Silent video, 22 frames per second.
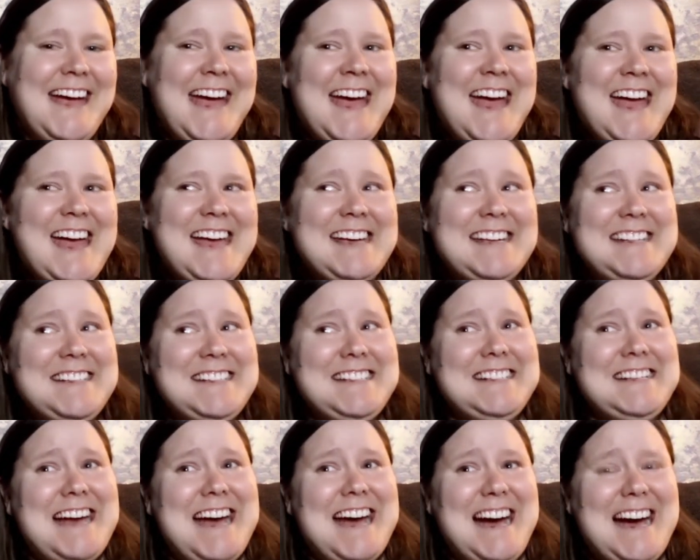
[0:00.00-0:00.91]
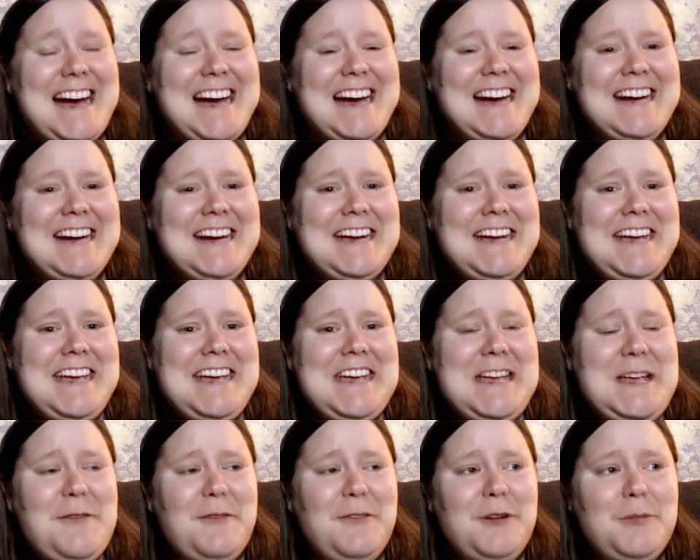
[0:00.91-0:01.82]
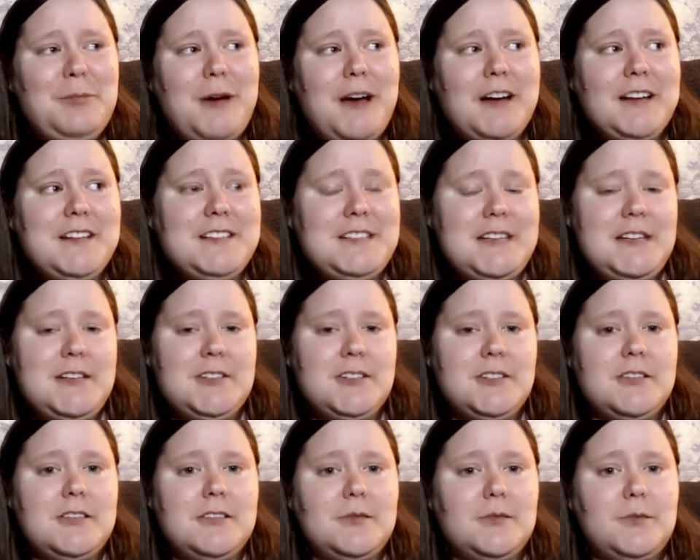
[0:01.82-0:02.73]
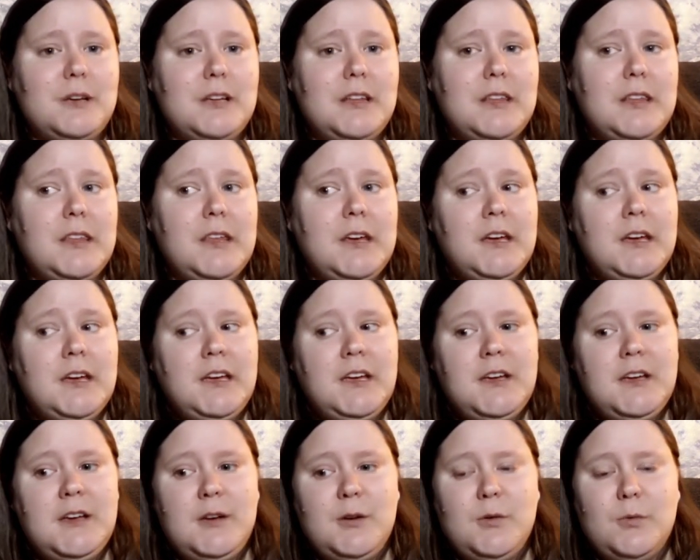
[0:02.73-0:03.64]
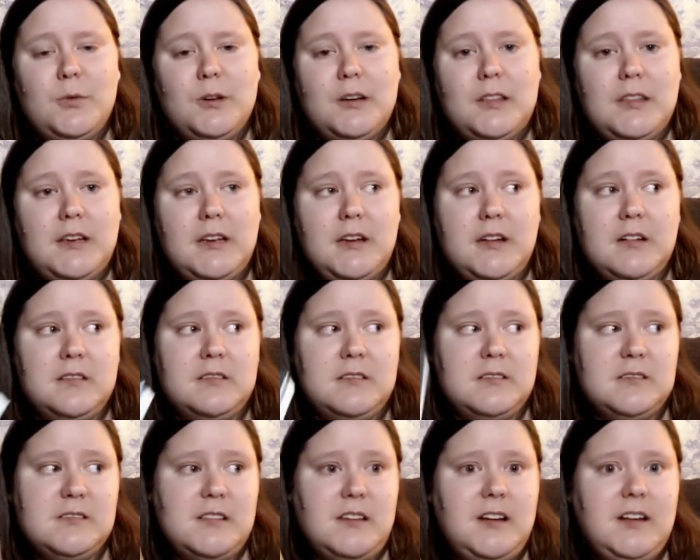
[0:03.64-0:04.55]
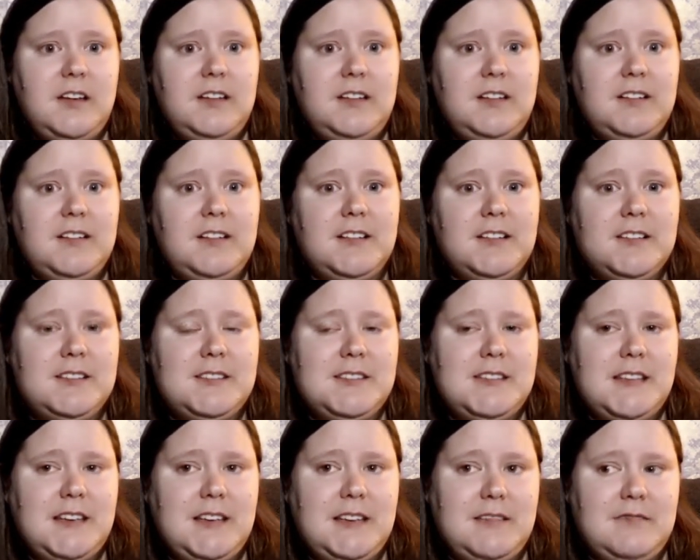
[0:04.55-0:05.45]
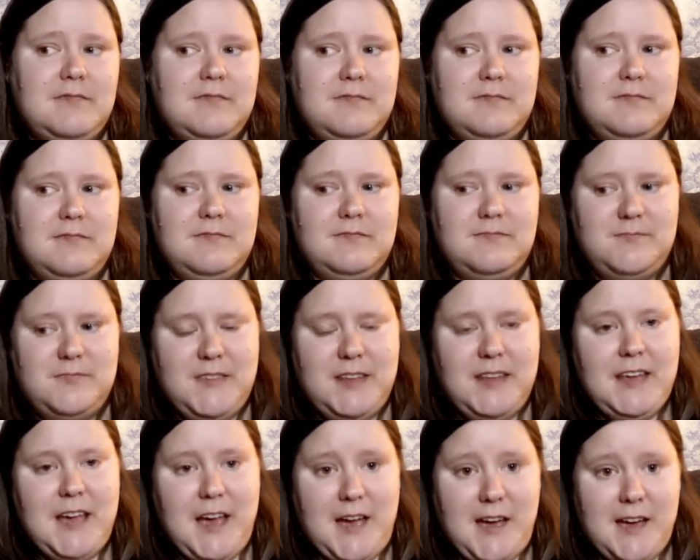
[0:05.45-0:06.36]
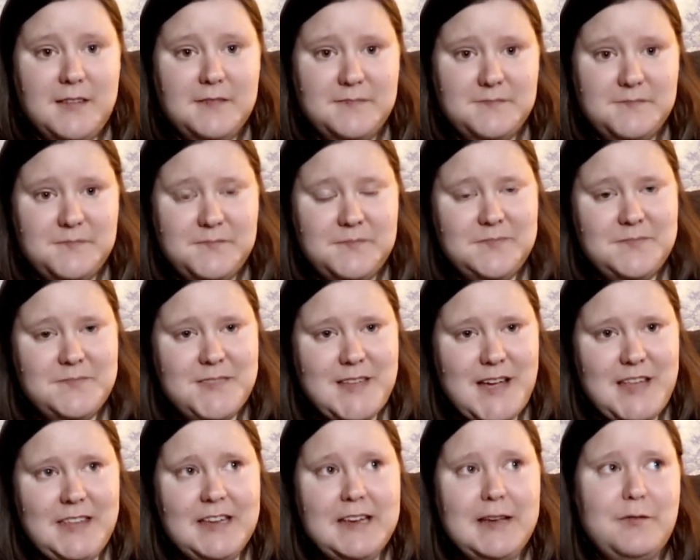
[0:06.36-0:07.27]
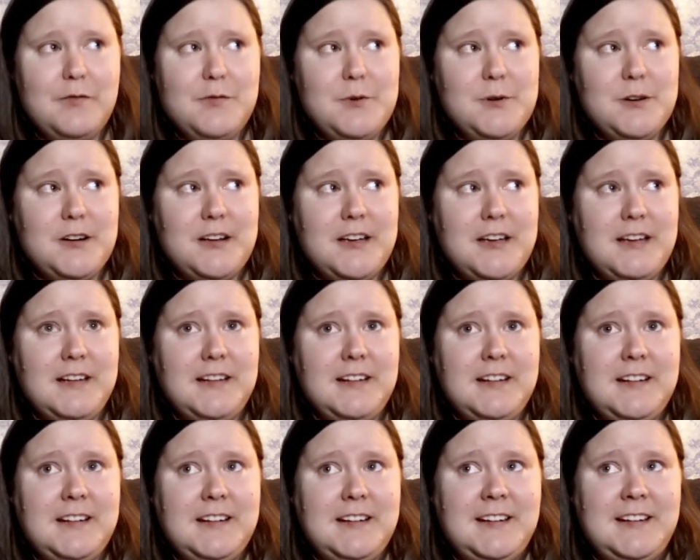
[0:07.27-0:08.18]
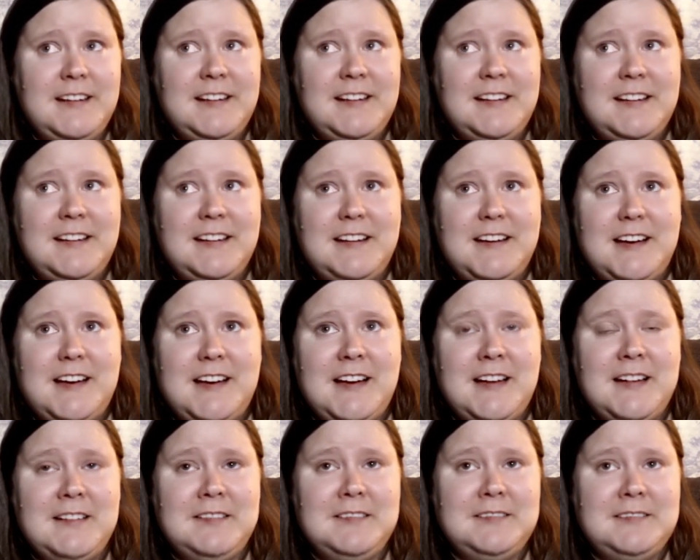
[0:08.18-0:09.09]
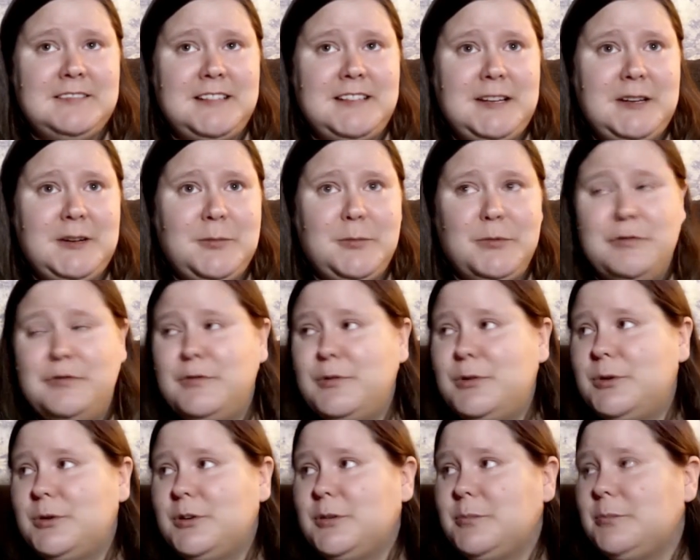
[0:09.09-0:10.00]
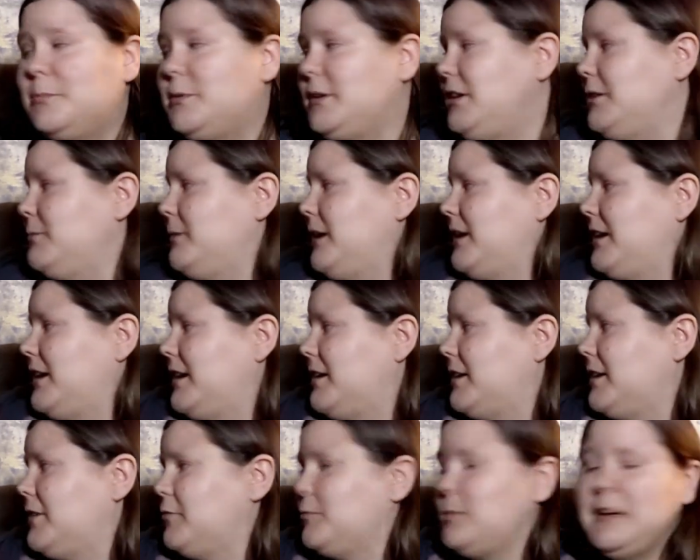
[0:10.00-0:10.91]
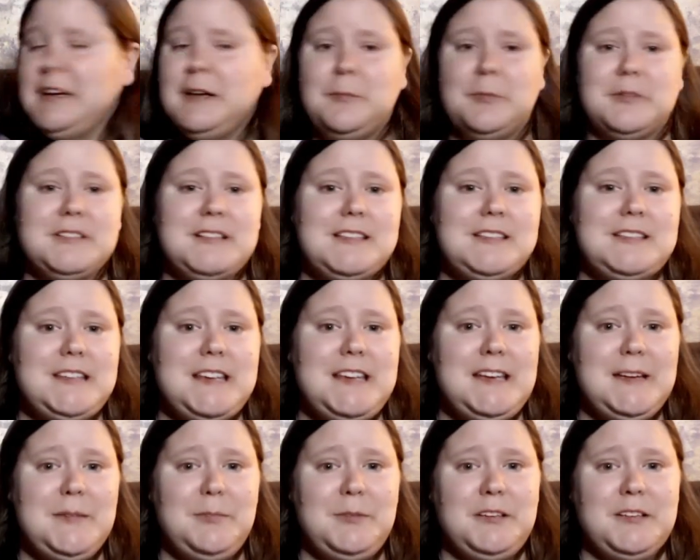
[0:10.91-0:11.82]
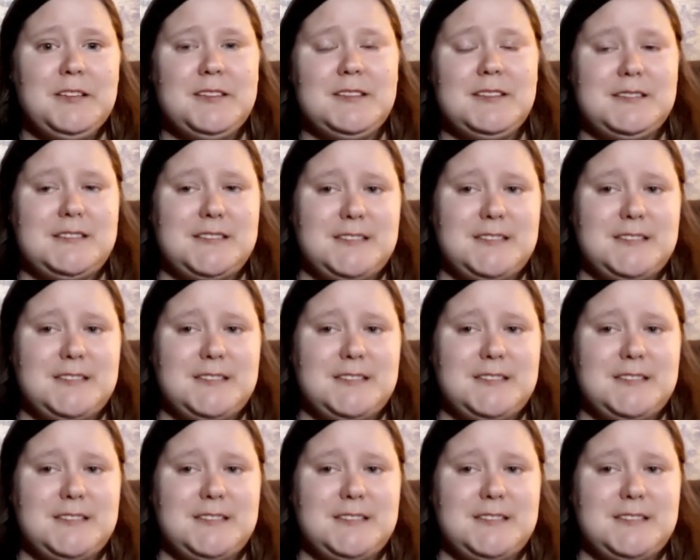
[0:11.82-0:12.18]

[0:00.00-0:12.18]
And I even bought a t-shirt with one of the characters on it because, like, yeah, I think I've worn it on here before, but you might not have been able to see it because